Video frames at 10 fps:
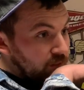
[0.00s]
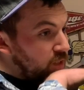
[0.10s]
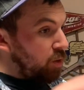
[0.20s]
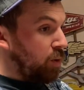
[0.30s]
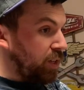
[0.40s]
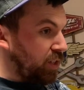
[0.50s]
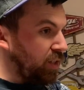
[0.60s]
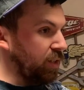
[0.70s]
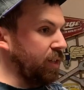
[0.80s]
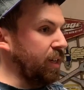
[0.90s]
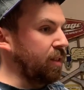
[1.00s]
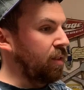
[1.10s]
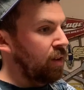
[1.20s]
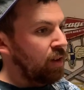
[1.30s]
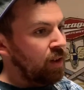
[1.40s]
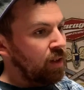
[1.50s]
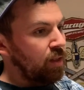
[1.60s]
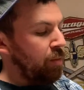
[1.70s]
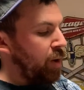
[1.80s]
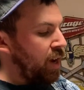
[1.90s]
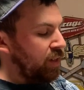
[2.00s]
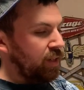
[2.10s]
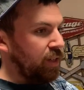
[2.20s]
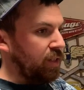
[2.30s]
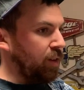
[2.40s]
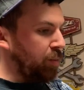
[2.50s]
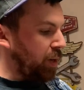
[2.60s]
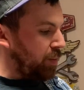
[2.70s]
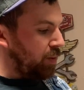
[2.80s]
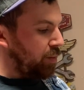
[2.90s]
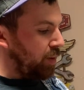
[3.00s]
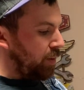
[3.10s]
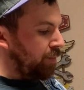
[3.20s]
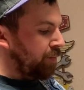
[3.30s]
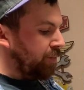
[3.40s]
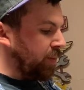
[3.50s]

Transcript: 2 inches like the max I tell people, but